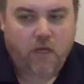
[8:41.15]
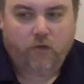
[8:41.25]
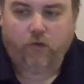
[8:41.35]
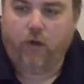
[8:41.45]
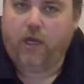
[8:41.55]

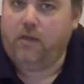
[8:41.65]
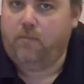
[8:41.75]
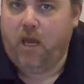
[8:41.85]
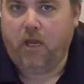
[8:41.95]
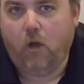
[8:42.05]
So it
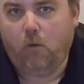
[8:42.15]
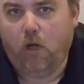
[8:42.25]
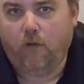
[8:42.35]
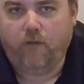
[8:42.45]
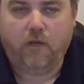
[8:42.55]
may go
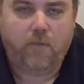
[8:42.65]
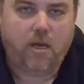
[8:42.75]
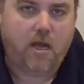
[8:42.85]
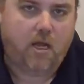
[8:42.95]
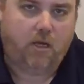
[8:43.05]
off, it may
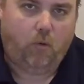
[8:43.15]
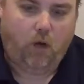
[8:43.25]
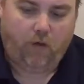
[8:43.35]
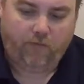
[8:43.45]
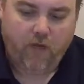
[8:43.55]
not go
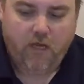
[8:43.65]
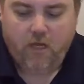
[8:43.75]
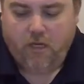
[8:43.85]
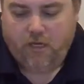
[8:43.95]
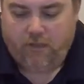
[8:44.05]
off.
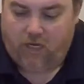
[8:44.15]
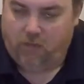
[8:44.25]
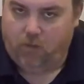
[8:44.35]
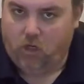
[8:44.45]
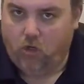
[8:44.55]
They
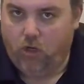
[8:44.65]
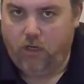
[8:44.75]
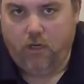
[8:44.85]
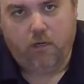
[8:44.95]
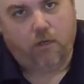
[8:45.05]
can be
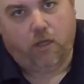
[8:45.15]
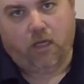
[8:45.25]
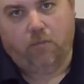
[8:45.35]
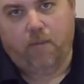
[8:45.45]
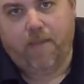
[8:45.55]
good, they
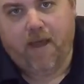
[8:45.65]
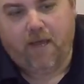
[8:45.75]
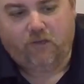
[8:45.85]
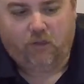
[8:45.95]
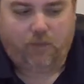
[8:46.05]
can be
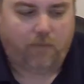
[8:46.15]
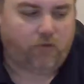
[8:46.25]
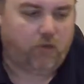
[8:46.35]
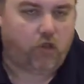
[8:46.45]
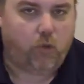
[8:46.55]
bad. Sometimes
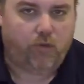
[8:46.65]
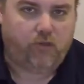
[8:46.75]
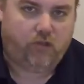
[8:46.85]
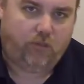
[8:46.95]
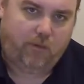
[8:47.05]
there are
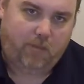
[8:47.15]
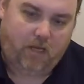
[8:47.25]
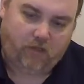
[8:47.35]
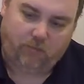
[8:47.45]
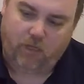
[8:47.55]
choices to be
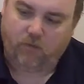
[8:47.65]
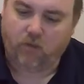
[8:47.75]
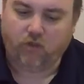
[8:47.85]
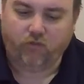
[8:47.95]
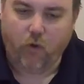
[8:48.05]
made. Sometimes
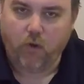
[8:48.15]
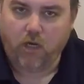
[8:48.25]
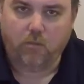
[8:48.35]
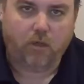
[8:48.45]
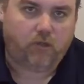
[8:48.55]
there's
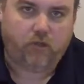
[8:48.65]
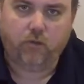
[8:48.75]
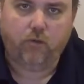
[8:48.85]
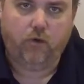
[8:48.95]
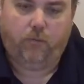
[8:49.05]
voting amongst the
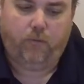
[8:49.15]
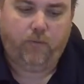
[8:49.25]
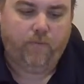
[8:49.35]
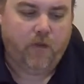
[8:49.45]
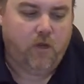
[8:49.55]
group.
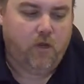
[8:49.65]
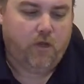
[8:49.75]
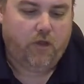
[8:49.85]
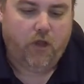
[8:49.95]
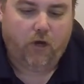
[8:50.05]

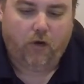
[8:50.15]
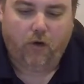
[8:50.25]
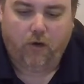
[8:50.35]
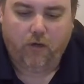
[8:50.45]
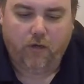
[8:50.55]
They
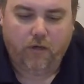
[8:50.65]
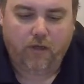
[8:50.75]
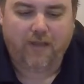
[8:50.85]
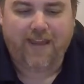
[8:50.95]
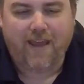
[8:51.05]

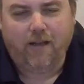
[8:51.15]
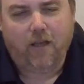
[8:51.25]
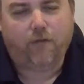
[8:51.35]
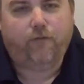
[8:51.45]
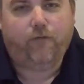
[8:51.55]
add a
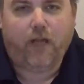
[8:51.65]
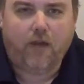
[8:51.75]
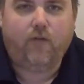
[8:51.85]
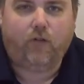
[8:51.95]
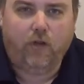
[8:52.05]
lot of
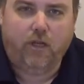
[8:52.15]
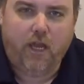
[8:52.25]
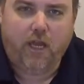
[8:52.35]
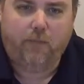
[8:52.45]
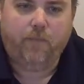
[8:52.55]
flavor to the
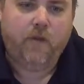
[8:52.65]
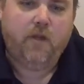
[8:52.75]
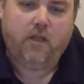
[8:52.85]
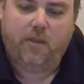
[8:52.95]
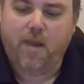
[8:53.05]
game.
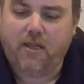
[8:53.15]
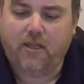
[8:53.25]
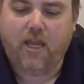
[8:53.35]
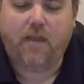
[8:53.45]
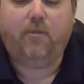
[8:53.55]
They make the
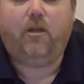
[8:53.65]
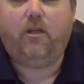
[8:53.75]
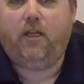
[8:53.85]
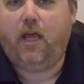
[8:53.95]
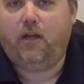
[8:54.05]
game
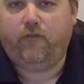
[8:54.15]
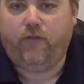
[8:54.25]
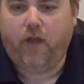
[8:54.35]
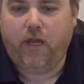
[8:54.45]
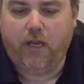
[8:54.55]
a lot of
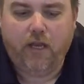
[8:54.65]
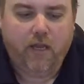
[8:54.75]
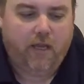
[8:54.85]
fun.